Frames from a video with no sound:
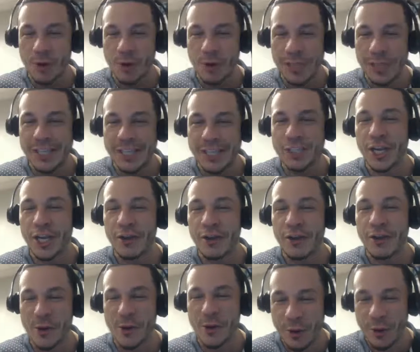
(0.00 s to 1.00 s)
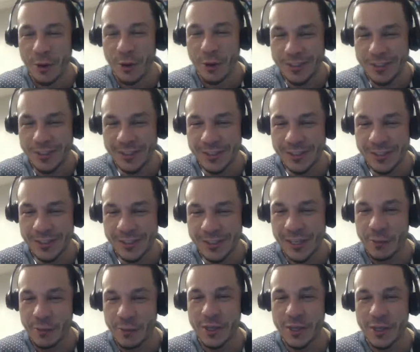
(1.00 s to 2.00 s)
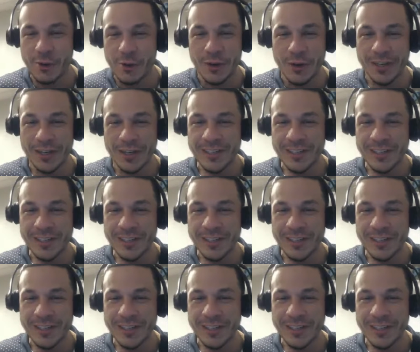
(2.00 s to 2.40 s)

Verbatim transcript: like a cherry yogurt like greek yogurt